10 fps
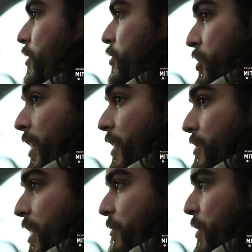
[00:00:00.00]
usually
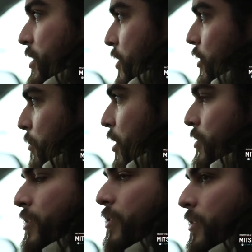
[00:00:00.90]
outside of Minnesota, but
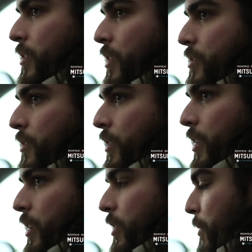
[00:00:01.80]
also also
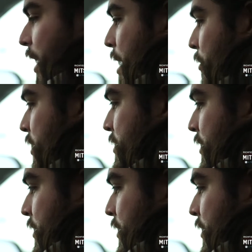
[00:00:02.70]
here in Minneapolis.